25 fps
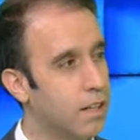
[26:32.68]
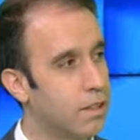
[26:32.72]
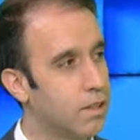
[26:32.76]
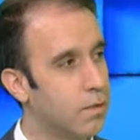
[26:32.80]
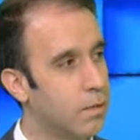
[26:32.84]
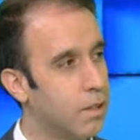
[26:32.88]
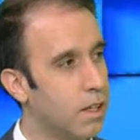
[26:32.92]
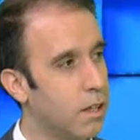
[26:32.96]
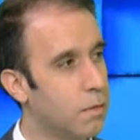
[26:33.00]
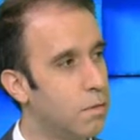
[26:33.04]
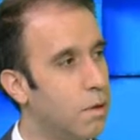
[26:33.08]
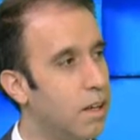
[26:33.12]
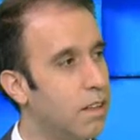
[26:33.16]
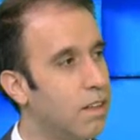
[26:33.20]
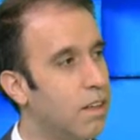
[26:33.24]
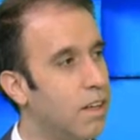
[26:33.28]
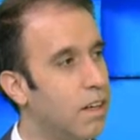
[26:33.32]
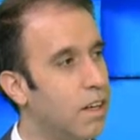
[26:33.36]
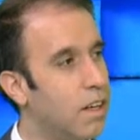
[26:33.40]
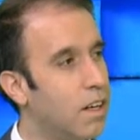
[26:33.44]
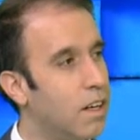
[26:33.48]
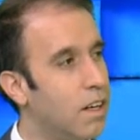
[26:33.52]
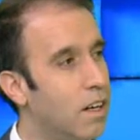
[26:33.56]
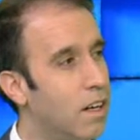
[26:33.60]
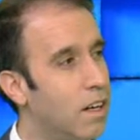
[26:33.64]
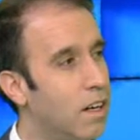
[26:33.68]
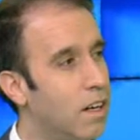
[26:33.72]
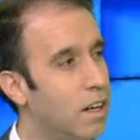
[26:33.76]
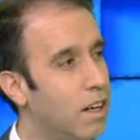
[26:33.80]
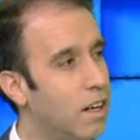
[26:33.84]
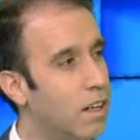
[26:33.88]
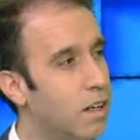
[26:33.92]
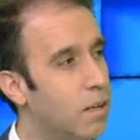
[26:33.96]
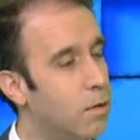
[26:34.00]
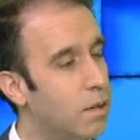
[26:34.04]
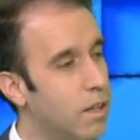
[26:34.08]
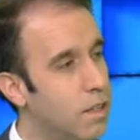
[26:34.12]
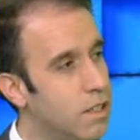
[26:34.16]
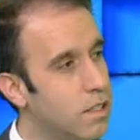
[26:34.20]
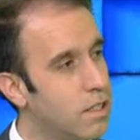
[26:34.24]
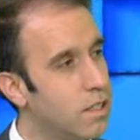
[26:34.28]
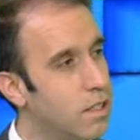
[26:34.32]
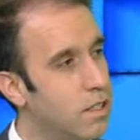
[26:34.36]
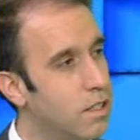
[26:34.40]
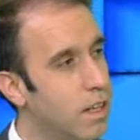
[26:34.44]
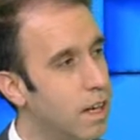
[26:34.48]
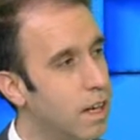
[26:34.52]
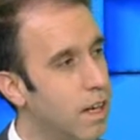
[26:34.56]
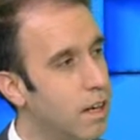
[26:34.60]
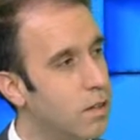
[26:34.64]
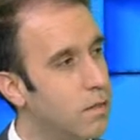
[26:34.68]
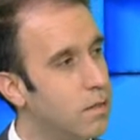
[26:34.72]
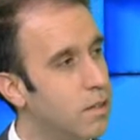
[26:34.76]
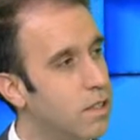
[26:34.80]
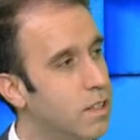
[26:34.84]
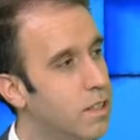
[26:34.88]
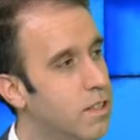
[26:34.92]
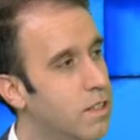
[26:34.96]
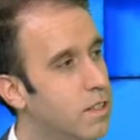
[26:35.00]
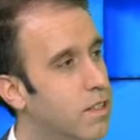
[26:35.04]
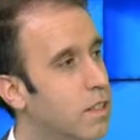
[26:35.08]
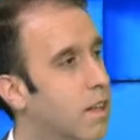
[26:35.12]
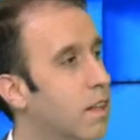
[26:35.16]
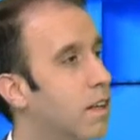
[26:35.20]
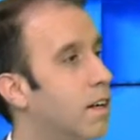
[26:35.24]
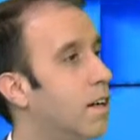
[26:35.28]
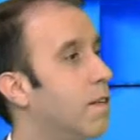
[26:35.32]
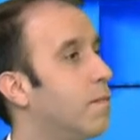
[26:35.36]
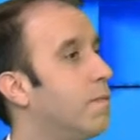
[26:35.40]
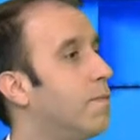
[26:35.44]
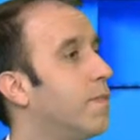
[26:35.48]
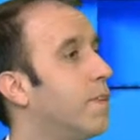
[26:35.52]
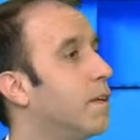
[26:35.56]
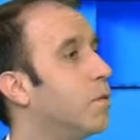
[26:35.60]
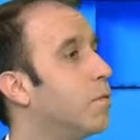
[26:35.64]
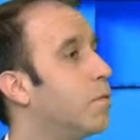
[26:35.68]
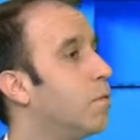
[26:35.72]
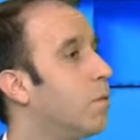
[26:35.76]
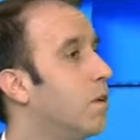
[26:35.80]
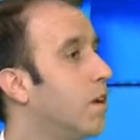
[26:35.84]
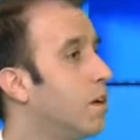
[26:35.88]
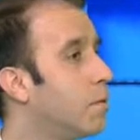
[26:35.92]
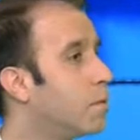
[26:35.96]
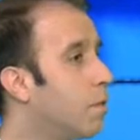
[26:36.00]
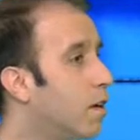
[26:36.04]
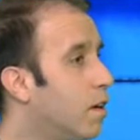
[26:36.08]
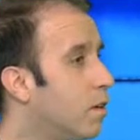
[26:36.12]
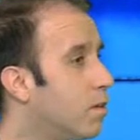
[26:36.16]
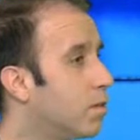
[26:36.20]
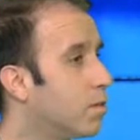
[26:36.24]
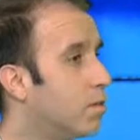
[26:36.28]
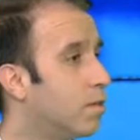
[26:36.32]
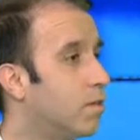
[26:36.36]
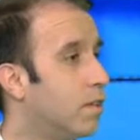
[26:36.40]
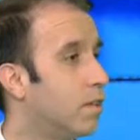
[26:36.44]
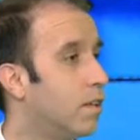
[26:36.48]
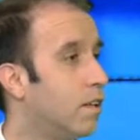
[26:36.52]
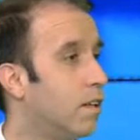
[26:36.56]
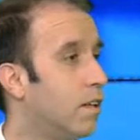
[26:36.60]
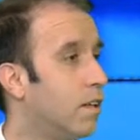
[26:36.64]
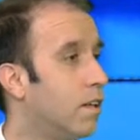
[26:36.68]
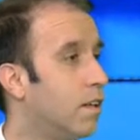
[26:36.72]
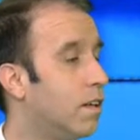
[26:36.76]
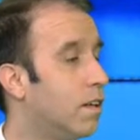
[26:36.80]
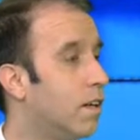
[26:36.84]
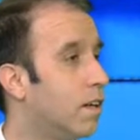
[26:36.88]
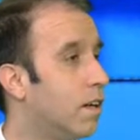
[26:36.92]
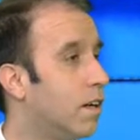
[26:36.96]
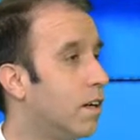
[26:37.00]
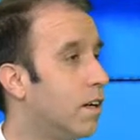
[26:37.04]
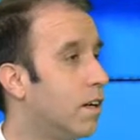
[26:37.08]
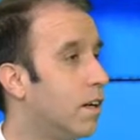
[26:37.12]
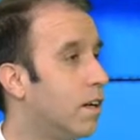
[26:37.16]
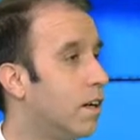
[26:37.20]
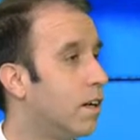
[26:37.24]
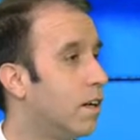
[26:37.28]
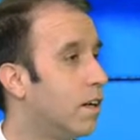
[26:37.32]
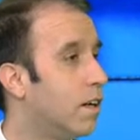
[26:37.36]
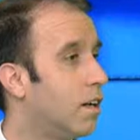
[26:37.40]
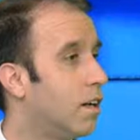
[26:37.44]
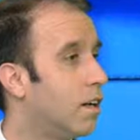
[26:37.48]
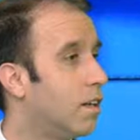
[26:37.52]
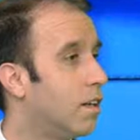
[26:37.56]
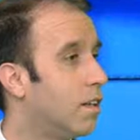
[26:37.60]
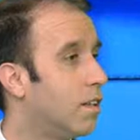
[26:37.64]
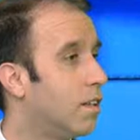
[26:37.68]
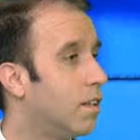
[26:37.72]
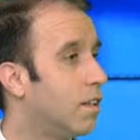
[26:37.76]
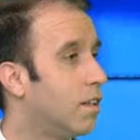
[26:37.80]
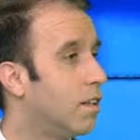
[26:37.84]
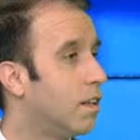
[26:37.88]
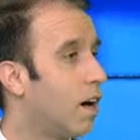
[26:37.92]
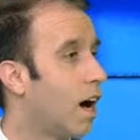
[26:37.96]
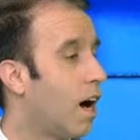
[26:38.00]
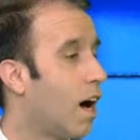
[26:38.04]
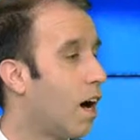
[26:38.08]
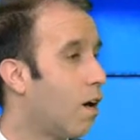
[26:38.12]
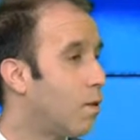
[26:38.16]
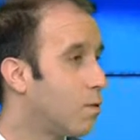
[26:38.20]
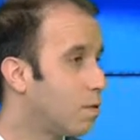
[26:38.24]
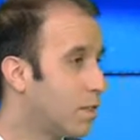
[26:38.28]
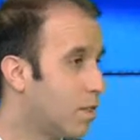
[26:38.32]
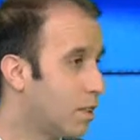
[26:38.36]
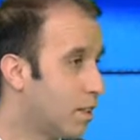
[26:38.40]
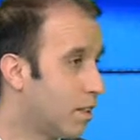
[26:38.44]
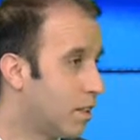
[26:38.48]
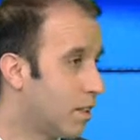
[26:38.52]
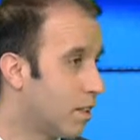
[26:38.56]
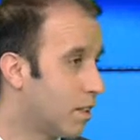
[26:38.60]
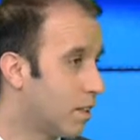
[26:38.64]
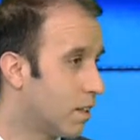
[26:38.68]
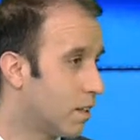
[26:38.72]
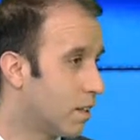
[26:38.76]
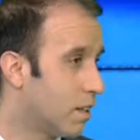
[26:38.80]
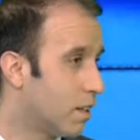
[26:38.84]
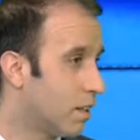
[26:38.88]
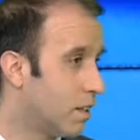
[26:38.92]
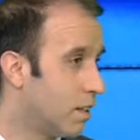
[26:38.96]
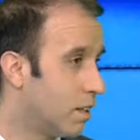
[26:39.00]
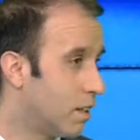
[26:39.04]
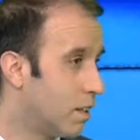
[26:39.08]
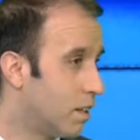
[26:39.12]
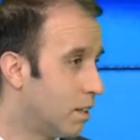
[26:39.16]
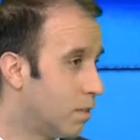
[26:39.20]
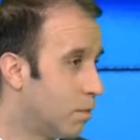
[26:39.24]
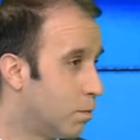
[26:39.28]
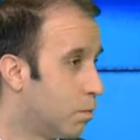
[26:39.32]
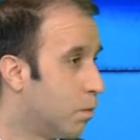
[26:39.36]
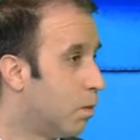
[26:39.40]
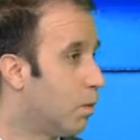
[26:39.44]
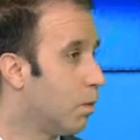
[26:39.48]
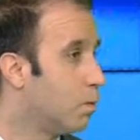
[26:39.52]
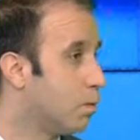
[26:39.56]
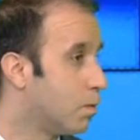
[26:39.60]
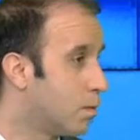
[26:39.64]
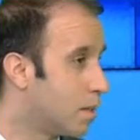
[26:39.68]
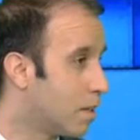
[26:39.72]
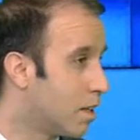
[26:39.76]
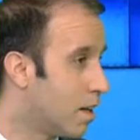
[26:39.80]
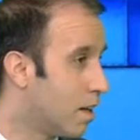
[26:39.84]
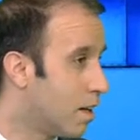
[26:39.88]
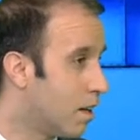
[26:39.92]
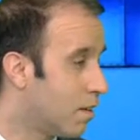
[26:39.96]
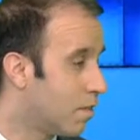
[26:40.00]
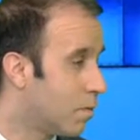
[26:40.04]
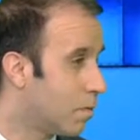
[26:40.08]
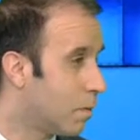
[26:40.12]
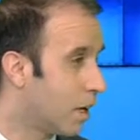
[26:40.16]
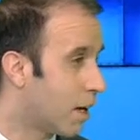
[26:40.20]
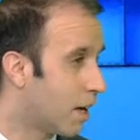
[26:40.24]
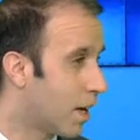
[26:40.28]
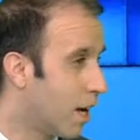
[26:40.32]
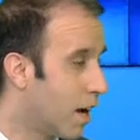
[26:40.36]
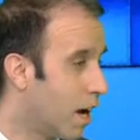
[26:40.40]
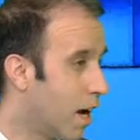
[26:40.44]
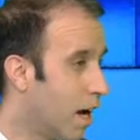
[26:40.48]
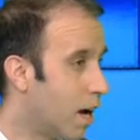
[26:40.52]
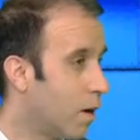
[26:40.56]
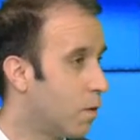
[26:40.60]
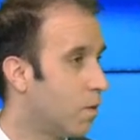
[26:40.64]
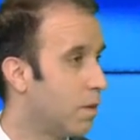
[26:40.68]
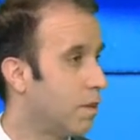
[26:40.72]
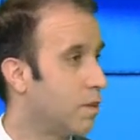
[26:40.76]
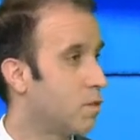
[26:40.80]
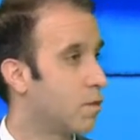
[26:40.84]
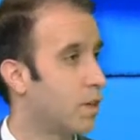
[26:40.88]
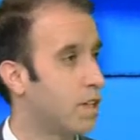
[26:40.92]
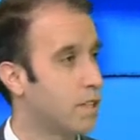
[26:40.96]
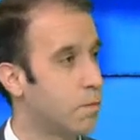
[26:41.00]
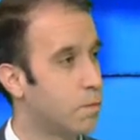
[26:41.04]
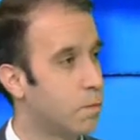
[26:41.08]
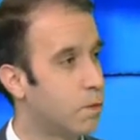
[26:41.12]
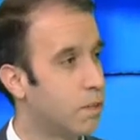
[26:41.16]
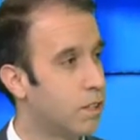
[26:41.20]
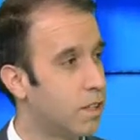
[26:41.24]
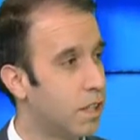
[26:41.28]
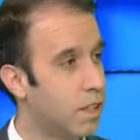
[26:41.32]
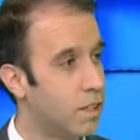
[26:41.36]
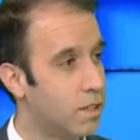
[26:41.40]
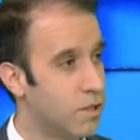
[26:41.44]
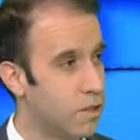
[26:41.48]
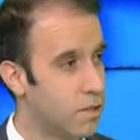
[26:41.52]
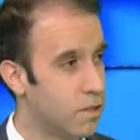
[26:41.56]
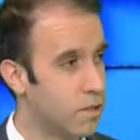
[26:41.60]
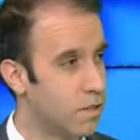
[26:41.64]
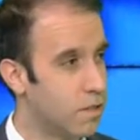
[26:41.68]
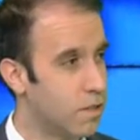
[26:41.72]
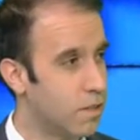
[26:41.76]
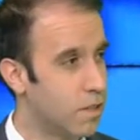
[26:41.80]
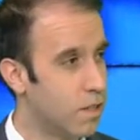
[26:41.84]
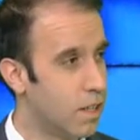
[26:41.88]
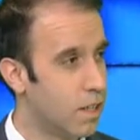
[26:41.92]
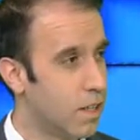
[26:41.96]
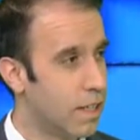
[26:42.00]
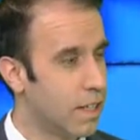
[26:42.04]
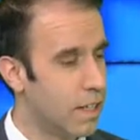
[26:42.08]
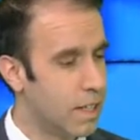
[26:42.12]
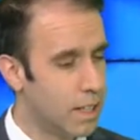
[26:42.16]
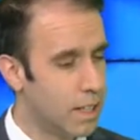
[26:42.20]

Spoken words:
next week. But question now is, what about the housing woes of Macau and transportation?